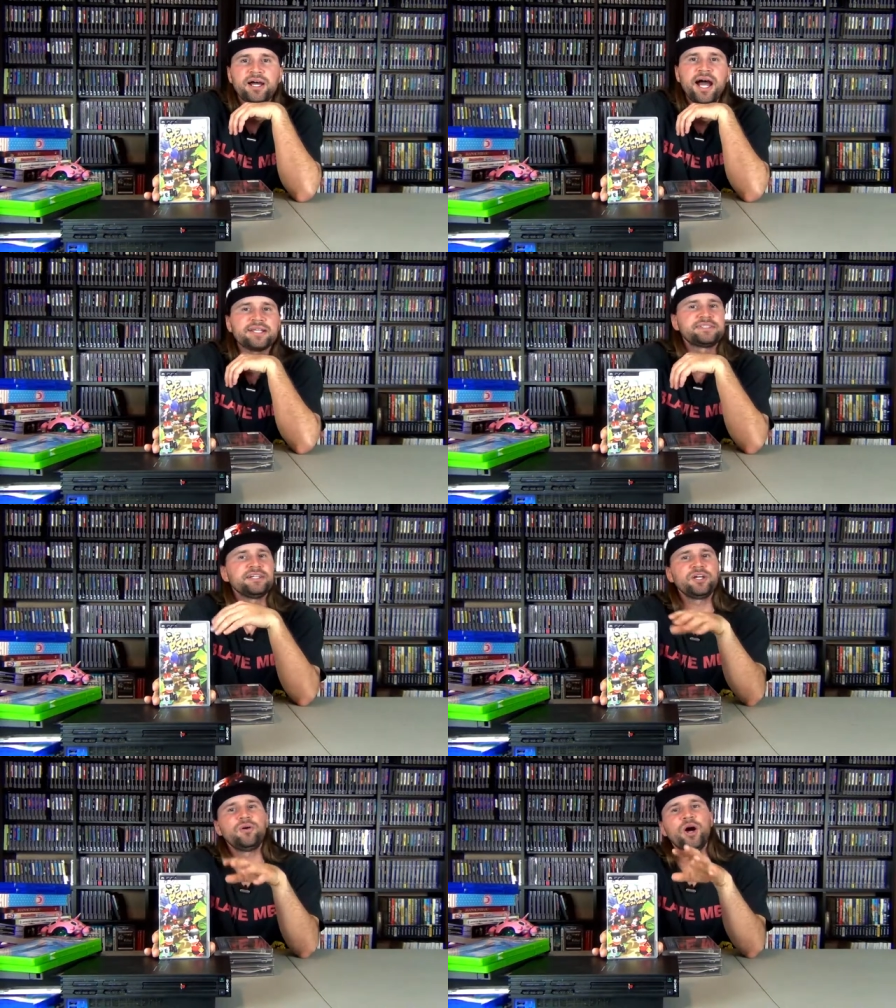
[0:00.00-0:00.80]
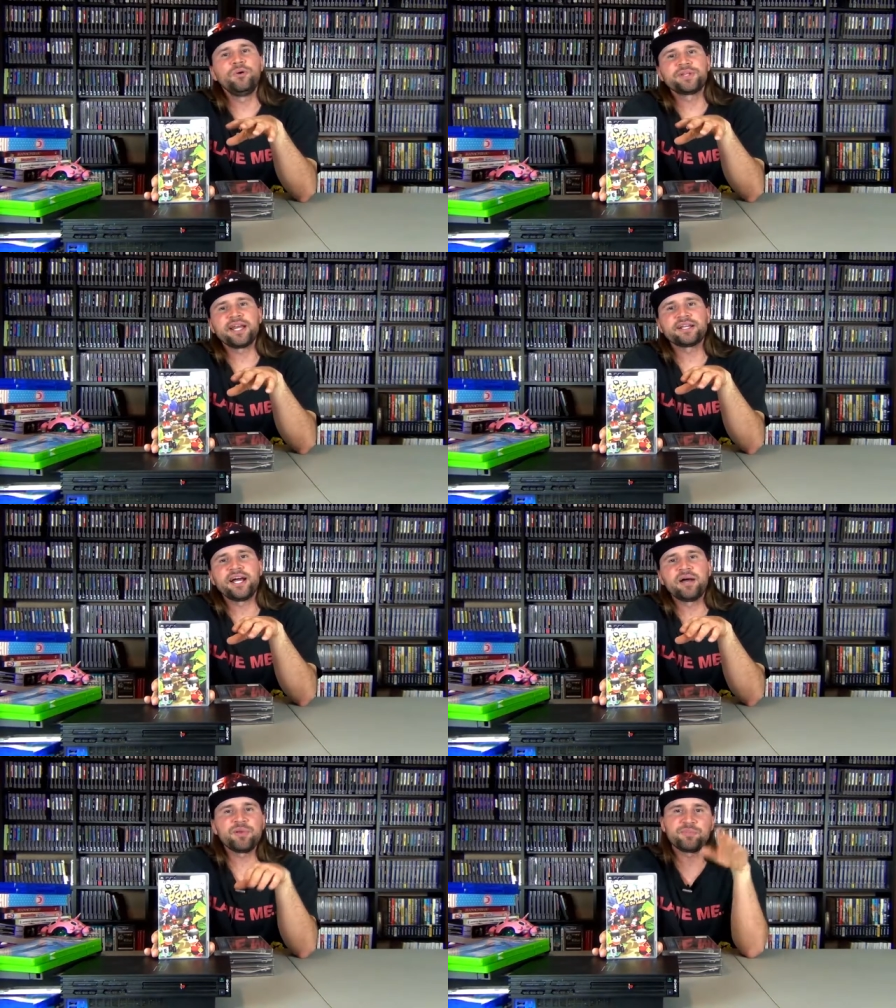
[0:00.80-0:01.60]
I still don't own that
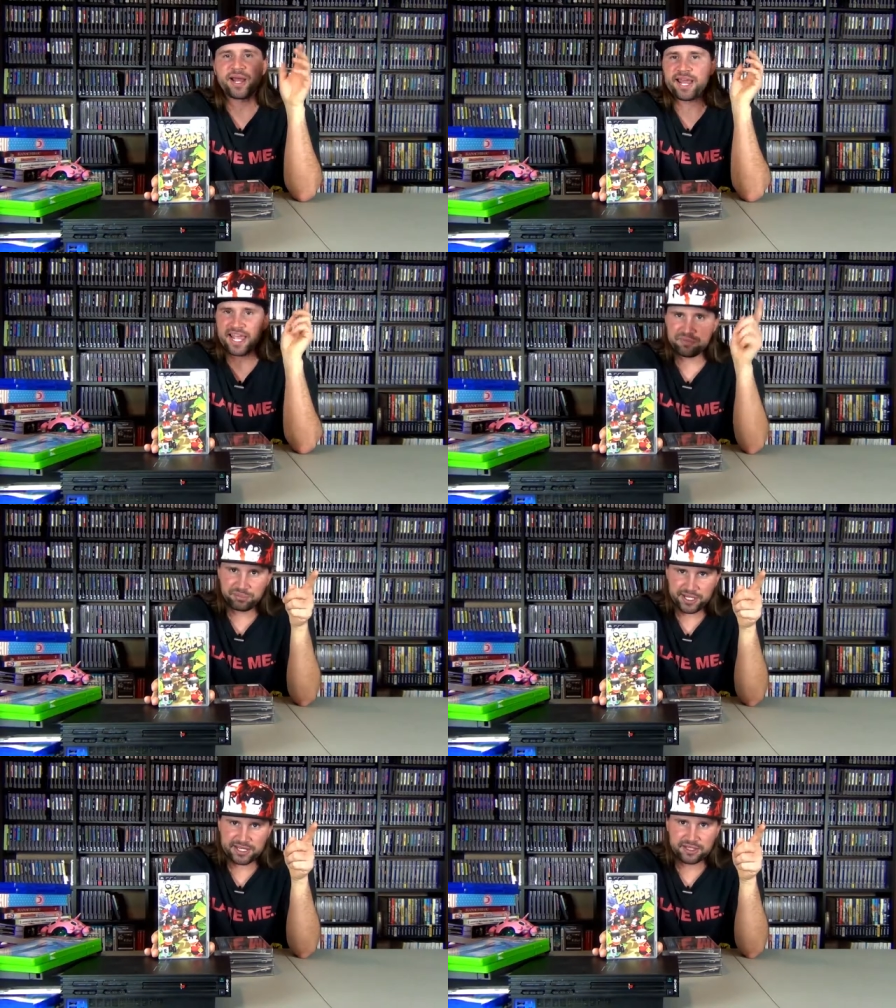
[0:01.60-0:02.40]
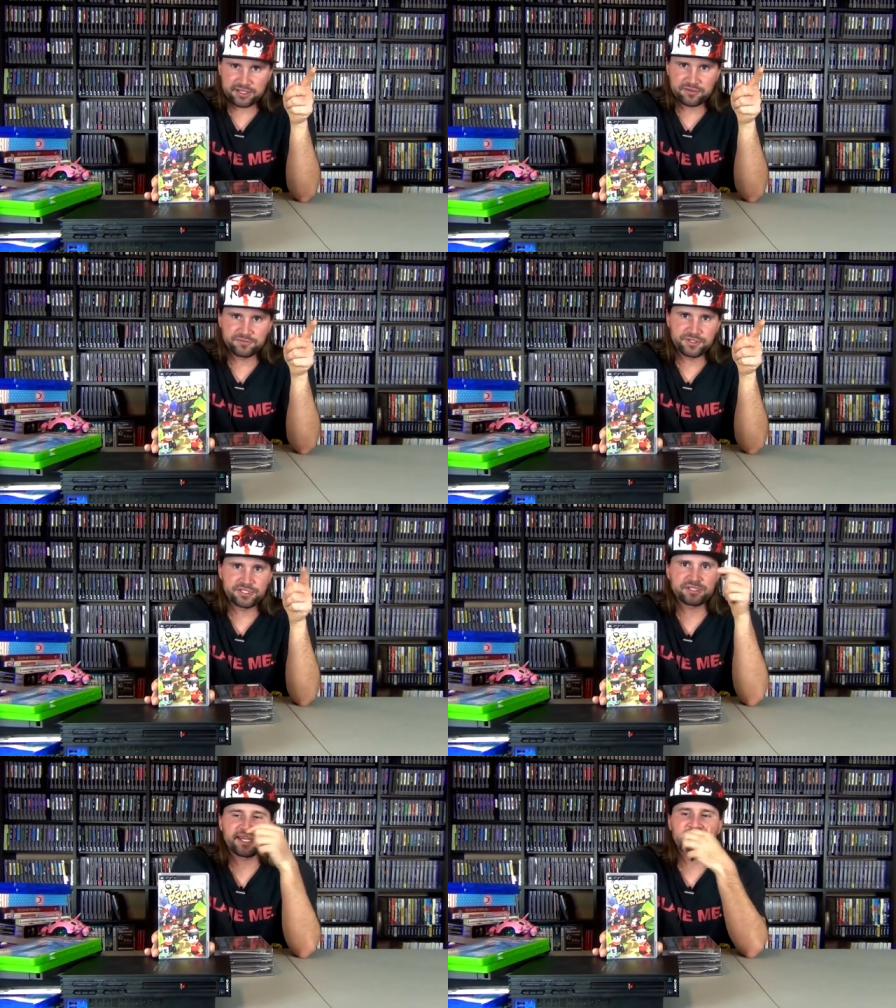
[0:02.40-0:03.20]
copy, but I have played the
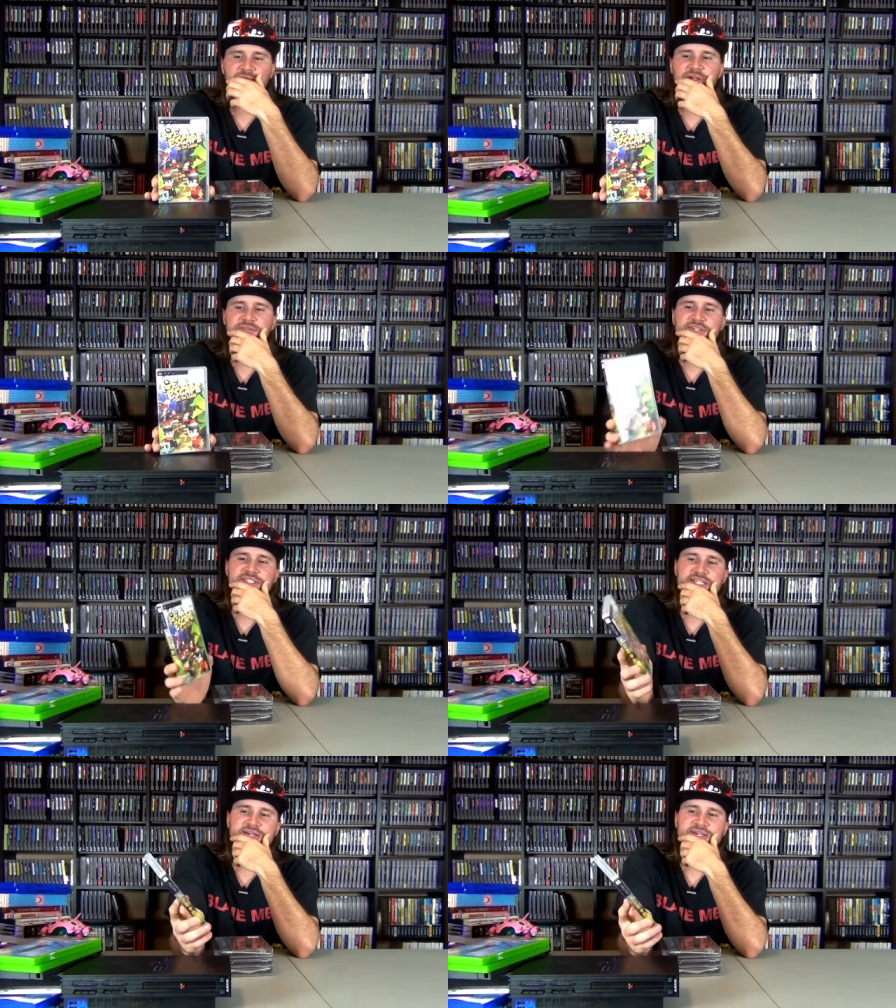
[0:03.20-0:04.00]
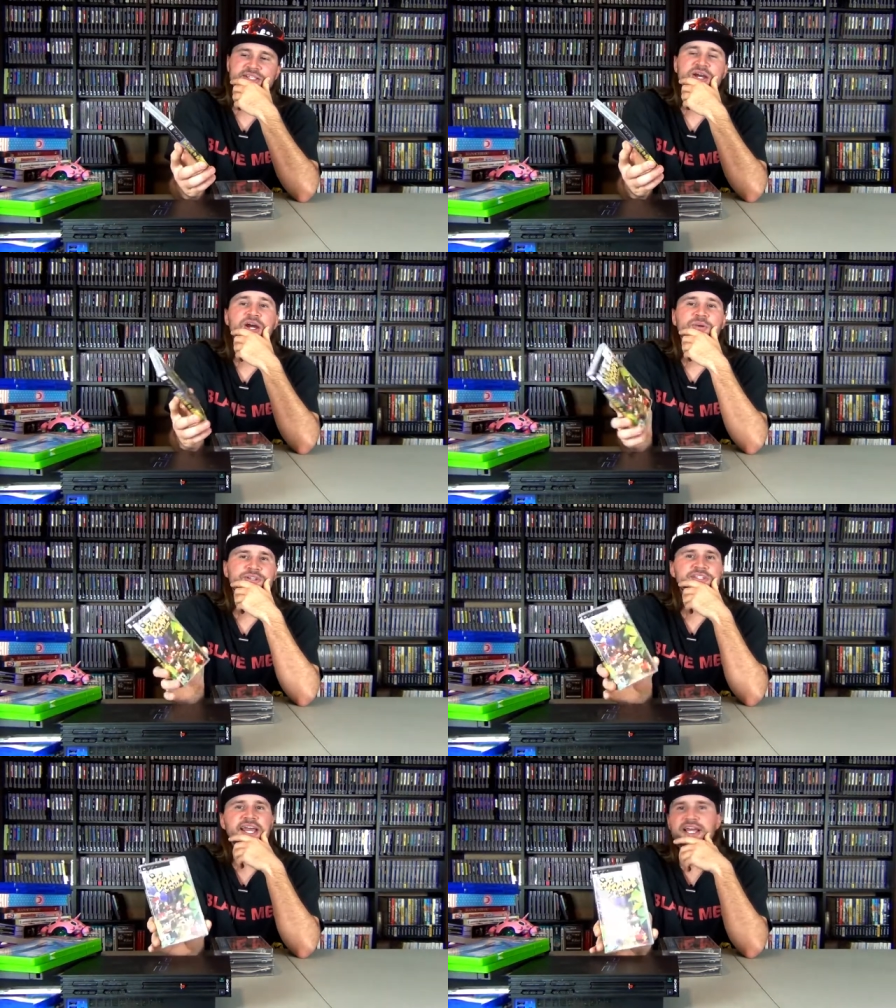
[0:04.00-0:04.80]
first game of the series,
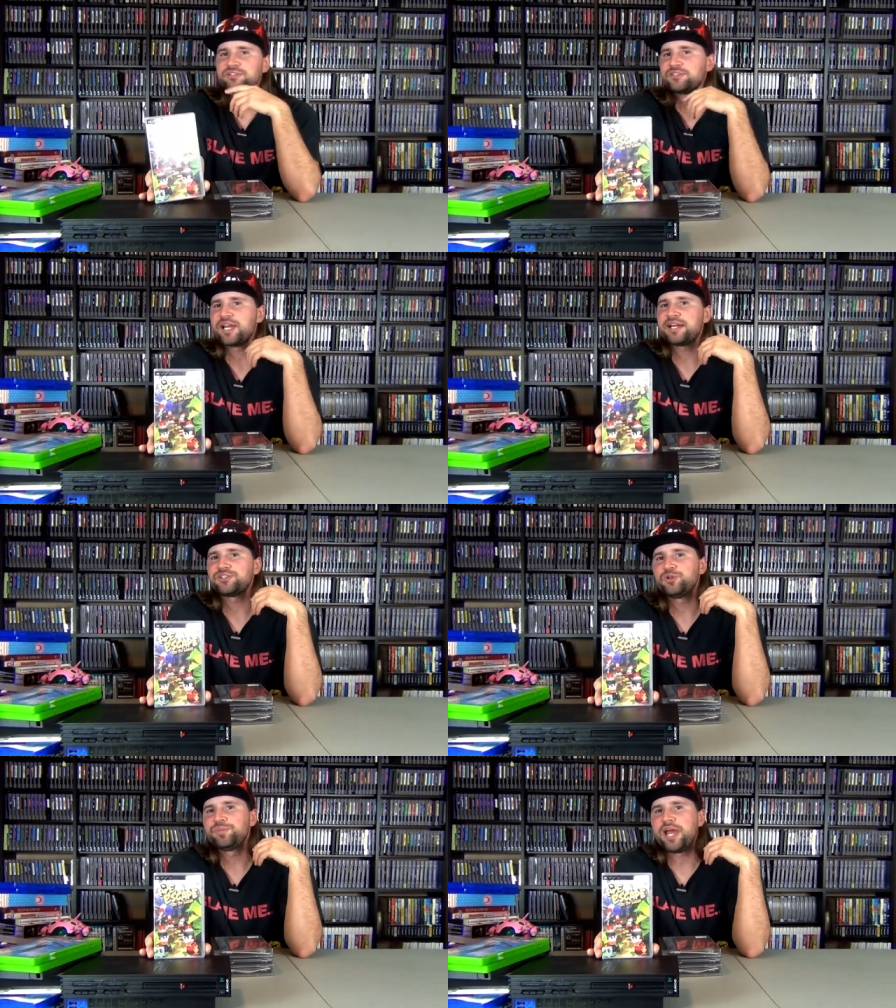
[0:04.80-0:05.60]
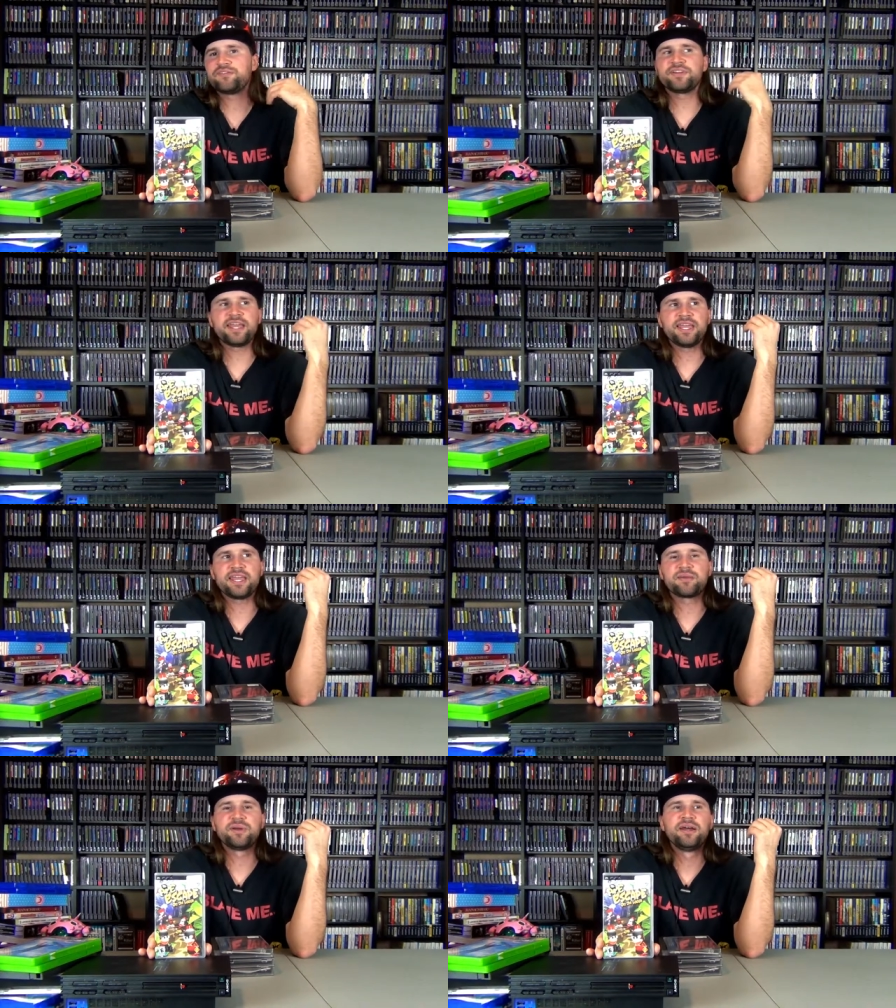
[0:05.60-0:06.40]
which is actually not too bad of a
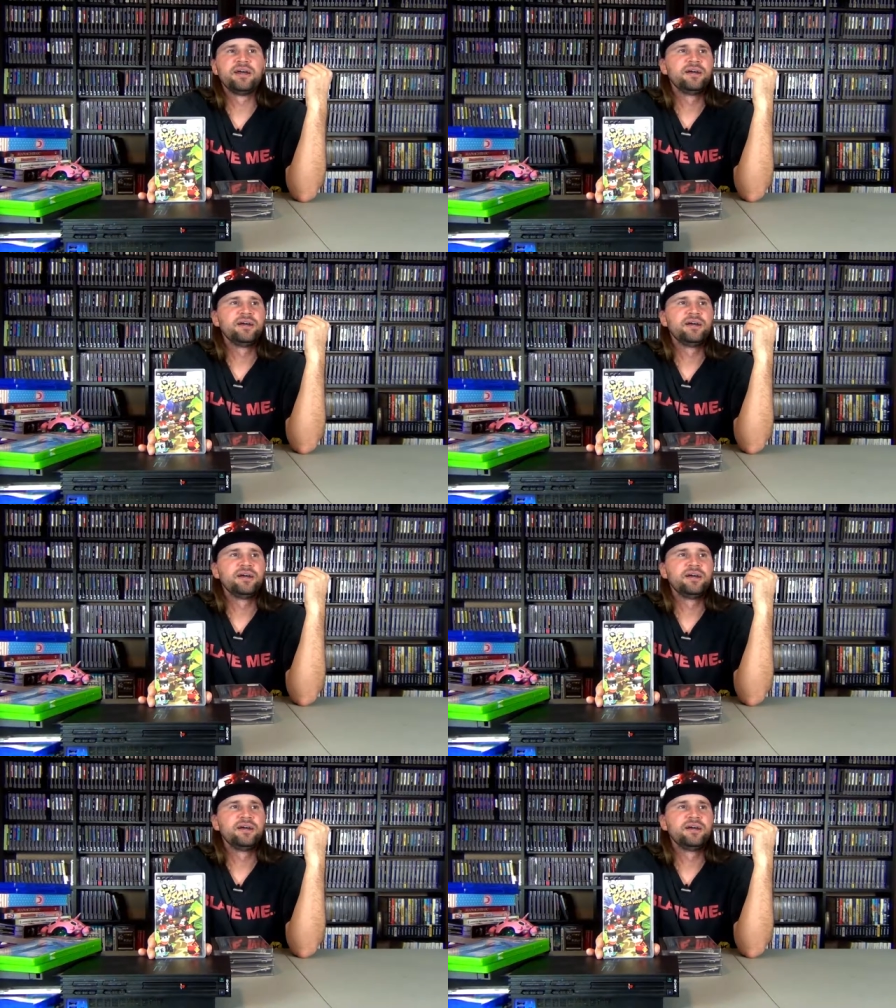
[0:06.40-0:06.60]
game.